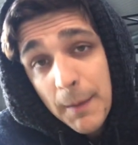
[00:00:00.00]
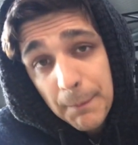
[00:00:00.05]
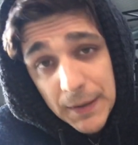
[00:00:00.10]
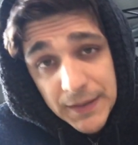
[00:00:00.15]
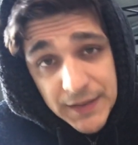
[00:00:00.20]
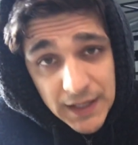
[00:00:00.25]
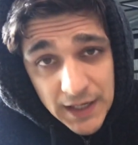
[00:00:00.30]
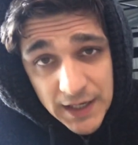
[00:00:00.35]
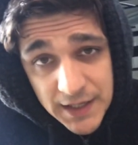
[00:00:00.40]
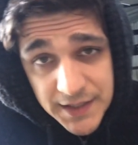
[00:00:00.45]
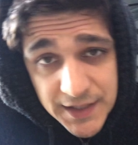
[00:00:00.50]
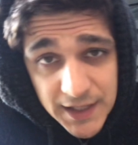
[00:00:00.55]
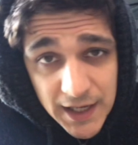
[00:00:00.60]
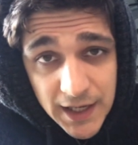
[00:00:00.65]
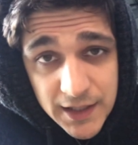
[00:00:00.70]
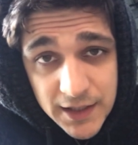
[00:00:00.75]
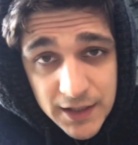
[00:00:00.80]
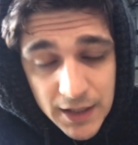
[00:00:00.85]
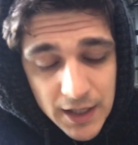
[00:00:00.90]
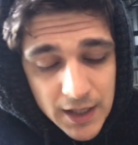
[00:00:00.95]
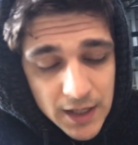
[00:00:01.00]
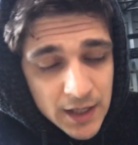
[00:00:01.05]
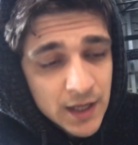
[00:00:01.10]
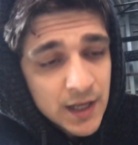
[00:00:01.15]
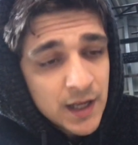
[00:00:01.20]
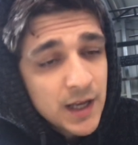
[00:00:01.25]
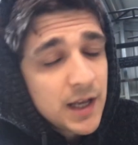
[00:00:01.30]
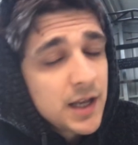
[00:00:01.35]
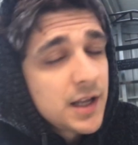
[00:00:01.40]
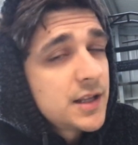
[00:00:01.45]
But then I said
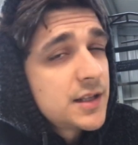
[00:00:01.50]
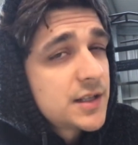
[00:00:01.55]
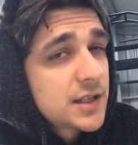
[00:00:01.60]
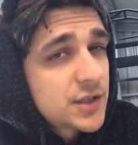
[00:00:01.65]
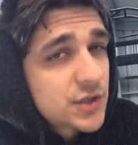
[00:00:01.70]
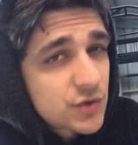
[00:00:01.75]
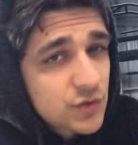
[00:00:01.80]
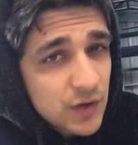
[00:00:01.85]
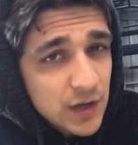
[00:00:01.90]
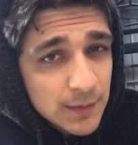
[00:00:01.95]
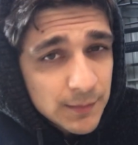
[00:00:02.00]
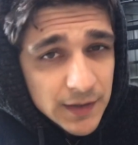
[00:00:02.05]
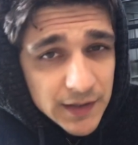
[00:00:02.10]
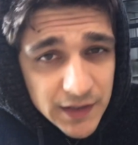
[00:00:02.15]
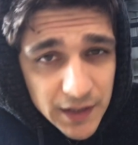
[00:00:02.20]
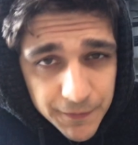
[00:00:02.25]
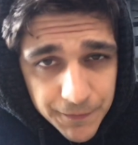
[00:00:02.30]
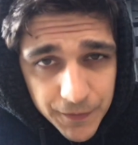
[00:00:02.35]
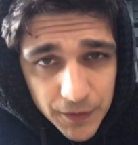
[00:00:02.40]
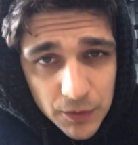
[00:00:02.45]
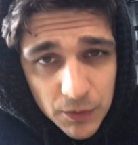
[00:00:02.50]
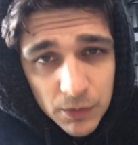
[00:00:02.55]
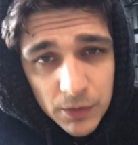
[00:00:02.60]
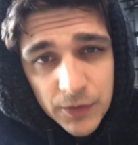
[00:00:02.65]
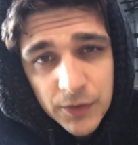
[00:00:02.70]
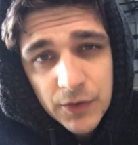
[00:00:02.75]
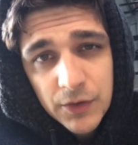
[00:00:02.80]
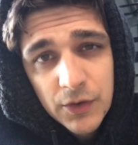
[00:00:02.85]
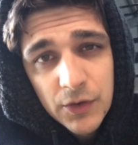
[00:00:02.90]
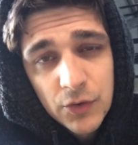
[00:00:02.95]
it is extremely
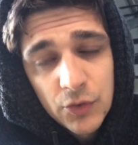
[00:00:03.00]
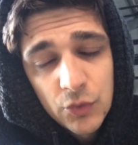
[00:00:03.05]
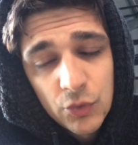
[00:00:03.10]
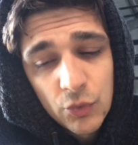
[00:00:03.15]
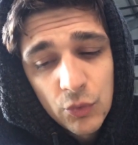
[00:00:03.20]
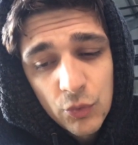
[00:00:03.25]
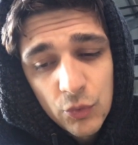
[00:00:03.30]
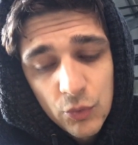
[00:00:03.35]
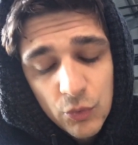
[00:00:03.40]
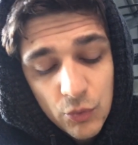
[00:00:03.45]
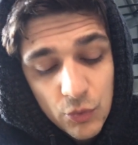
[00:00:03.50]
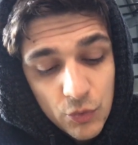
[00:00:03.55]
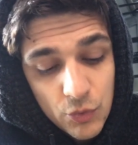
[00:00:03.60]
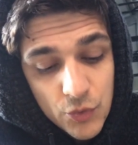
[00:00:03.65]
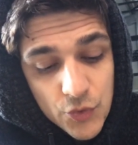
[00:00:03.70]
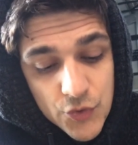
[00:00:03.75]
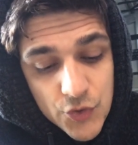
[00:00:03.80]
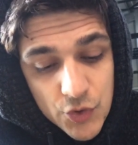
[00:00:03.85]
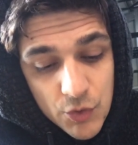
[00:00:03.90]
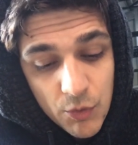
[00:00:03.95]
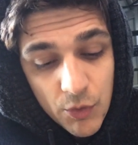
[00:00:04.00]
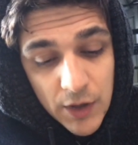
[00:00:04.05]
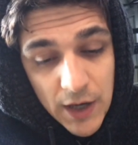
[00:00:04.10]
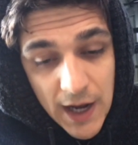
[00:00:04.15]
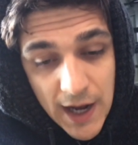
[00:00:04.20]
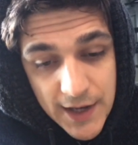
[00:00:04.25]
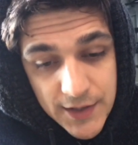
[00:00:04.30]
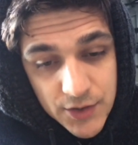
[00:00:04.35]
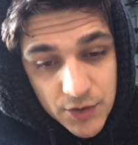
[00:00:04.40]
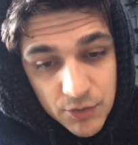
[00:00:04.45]
difficult to squat
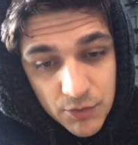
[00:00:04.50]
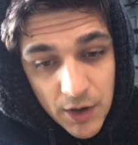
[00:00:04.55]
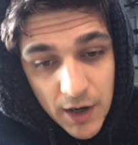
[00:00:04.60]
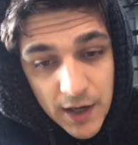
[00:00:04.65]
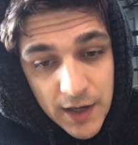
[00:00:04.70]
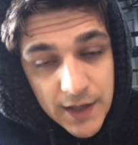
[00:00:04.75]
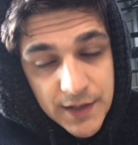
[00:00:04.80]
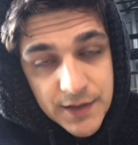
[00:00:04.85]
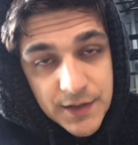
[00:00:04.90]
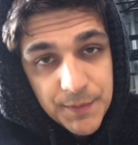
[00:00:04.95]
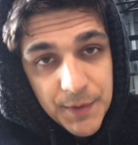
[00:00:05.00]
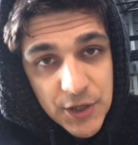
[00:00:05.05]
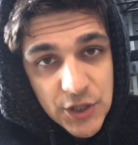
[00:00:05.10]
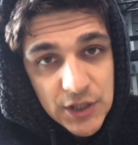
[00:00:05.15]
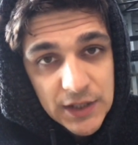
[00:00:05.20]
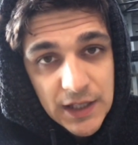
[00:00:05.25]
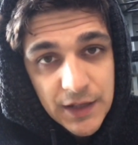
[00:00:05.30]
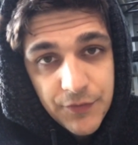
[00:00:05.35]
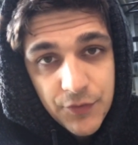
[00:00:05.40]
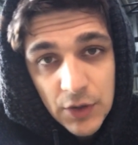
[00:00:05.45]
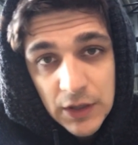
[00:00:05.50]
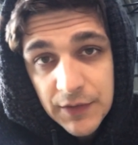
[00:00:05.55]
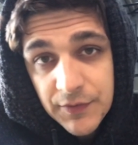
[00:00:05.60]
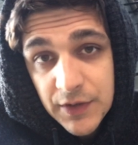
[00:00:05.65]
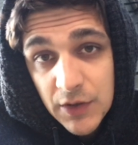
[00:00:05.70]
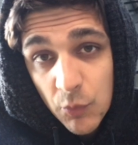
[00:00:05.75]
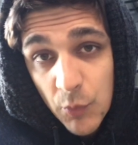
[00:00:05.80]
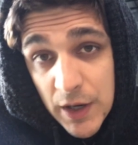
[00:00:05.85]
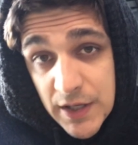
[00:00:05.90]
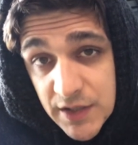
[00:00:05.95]
ass to ground, especially if you live
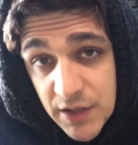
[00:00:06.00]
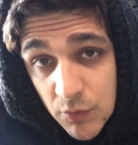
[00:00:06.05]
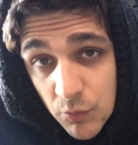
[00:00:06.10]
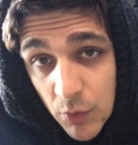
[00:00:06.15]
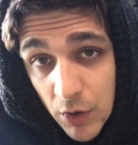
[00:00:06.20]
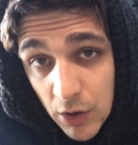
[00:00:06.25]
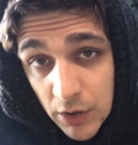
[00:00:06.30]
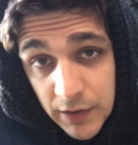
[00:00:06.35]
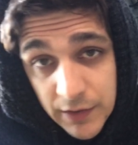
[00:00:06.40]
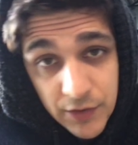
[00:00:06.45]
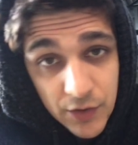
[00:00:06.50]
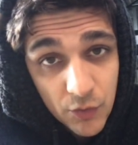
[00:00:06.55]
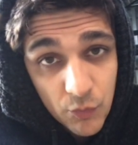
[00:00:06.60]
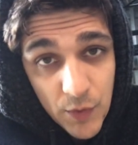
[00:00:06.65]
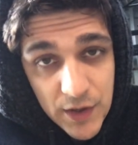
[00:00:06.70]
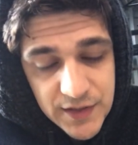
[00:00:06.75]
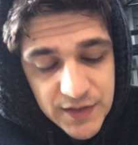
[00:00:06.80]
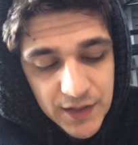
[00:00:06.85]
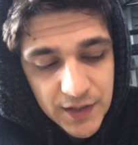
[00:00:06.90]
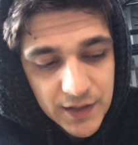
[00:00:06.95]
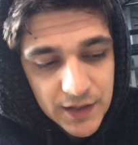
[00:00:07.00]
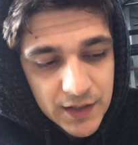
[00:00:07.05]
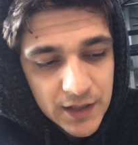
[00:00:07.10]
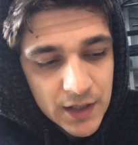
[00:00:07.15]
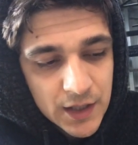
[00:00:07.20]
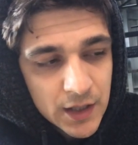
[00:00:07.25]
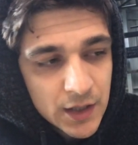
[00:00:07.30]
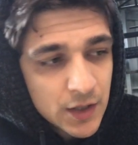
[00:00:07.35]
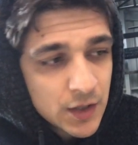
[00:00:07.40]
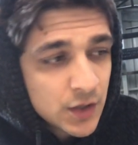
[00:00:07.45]
in the Western world and you're a Westerner
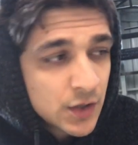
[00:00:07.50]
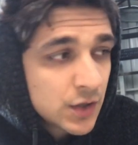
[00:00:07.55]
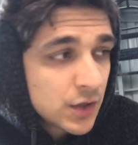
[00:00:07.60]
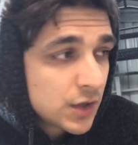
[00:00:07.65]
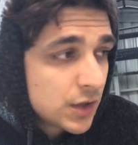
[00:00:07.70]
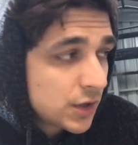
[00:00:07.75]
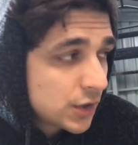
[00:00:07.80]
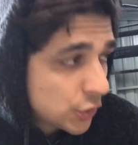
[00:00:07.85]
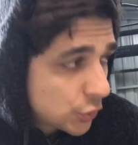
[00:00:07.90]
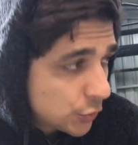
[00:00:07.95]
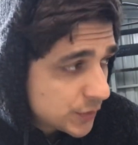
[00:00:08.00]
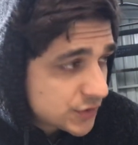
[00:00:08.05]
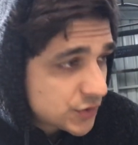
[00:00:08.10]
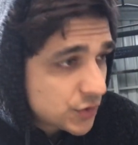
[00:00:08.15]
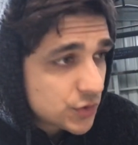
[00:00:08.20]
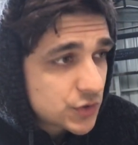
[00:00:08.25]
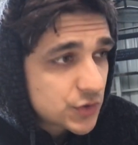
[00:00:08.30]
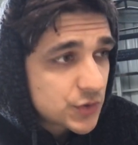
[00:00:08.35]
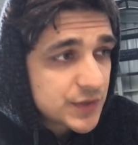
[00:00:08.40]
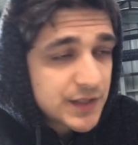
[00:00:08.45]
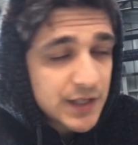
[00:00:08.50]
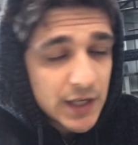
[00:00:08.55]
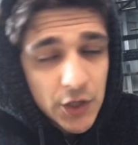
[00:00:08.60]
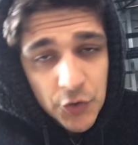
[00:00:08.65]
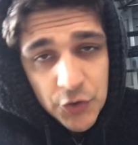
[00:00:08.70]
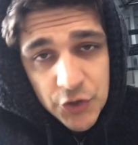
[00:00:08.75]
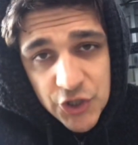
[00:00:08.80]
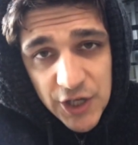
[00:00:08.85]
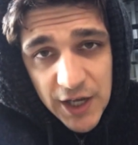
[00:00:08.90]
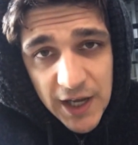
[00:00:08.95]
who is used to
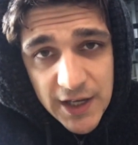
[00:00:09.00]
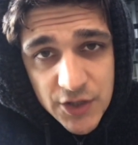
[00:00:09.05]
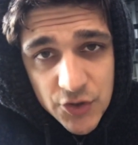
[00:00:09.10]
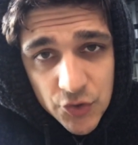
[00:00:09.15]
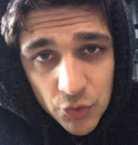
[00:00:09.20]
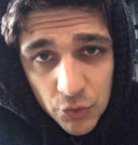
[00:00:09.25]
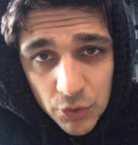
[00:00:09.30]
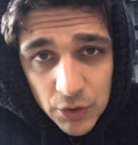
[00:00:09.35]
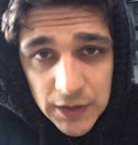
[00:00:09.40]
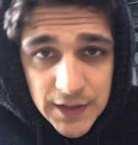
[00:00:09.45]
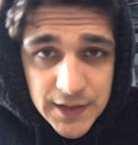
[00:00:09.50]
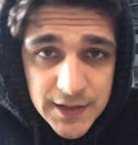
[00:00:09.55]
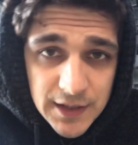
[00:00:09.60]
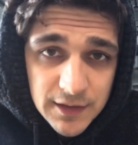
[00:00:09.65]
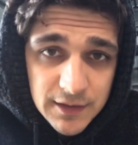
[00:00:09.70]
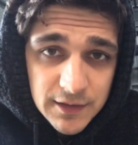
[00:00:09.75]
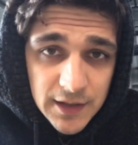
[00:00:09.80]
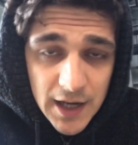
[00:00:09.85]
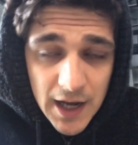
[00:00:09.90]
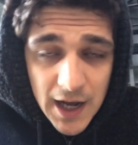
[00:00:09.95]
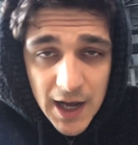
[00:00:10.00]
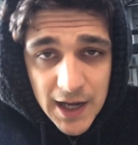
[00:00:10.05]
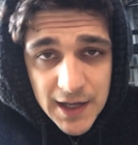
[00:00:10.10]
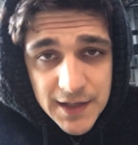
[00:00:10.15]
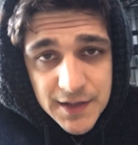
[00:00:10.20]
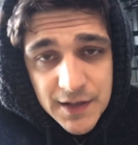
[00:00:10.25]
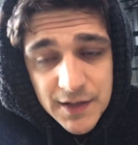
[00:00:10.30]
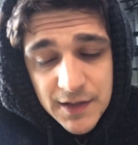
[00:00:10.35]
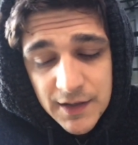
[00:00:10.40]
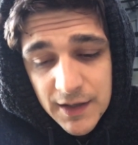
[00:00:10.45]
sitting on chairs, toilets and
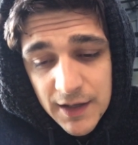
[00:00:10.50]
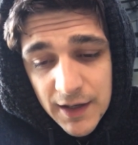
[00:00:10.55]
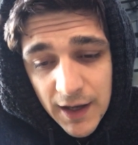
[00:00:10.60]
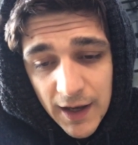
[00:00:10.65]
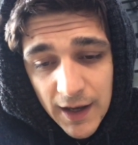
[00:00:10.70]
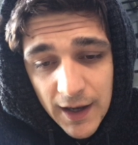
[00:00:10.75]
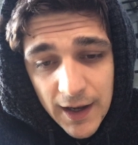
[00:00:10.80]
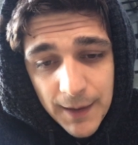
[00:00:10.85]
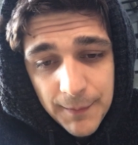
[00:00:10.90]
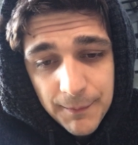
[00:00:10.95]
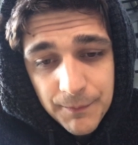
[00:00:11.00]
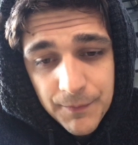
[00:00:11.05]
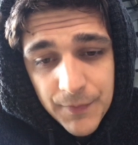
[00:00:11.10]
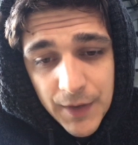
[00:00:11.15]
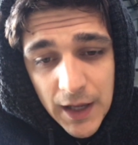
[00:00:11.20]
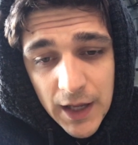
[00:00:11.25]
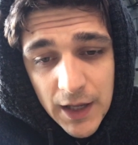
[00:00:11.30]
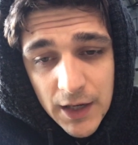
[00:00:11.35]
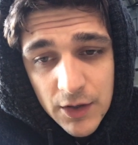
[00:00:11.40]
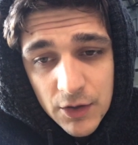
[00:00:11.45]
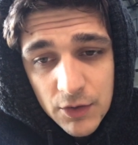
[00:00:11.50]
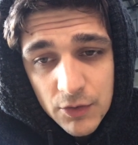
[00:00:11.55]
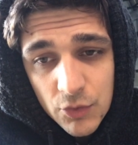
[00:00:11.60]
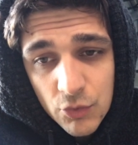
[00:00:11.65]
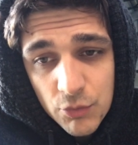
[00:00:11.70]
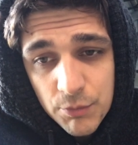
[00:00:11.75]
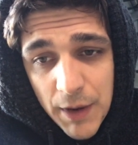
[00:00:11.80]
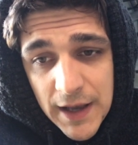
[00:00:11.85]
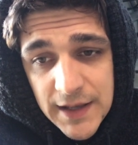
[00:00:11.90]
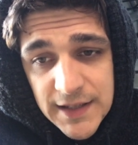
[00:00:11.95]
cars um, and
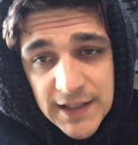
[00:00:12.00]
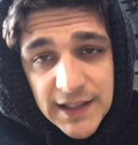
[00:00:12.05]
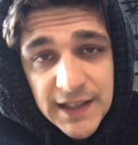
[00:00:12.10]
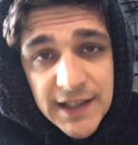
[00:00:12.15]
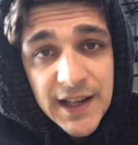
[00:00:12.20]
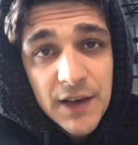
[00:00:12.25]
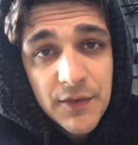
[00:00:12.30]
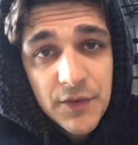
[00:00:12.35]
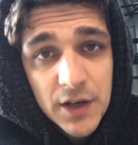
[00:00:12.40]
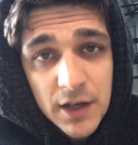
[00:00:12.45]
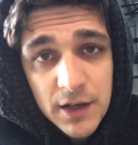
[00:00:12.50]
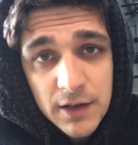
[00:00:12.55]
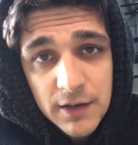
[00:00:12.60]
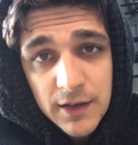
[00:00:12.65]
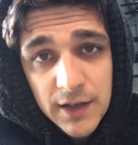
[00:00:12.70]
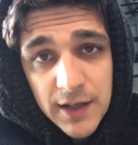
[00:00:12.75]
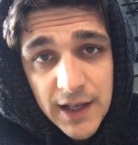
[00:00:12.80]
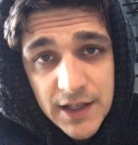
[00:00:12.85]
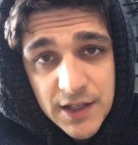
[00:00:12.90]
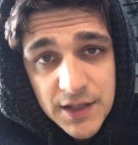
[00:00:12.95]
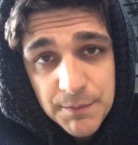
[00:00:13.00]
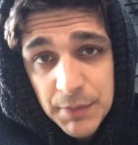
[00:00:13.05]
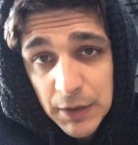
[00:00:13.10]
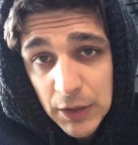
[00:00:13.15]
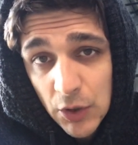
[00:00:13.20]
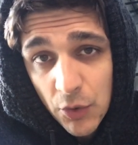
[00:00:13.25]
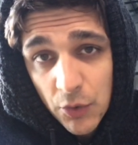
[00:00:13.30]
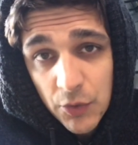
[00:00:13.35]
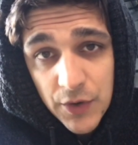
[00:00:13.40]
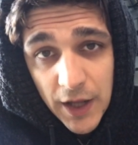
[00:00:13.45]
who basically never gets
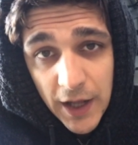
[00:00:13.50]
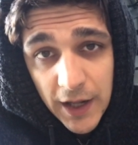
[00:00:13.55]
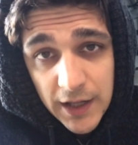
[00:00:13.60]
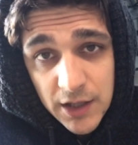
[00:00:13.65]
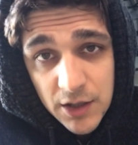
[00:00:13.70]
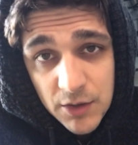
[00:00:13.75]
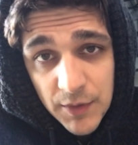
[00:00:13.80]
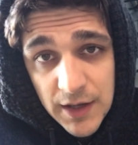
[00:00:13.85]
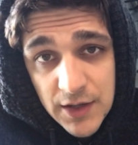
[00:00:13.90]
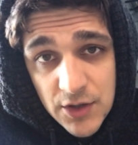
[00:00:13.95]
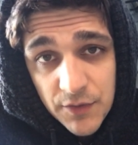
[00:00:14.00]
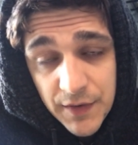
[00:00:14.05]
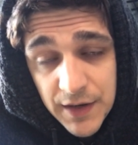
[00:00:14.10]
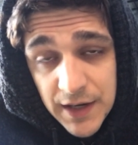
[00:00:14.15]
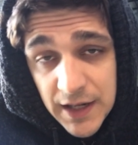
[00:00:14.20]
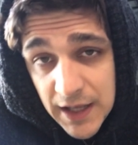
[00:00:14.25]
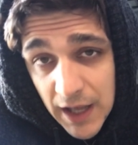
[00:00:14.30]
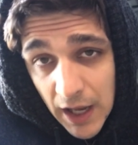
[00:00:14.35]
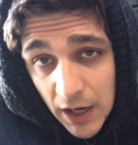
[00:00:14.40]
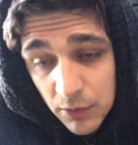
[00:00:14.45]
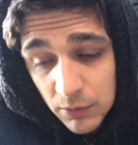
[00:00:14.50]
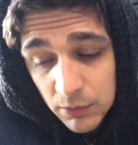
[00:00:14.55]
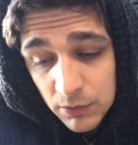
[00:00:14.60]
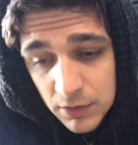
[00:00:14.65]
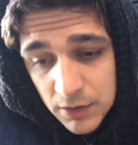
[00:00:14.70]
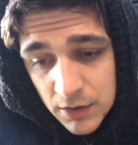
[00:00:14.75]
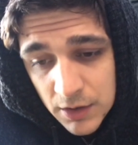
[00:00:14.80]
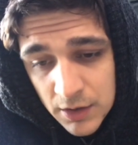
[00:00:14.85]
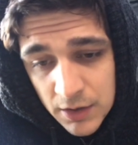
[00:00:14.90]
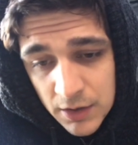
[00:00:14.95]
below 90 degrees of a knee angle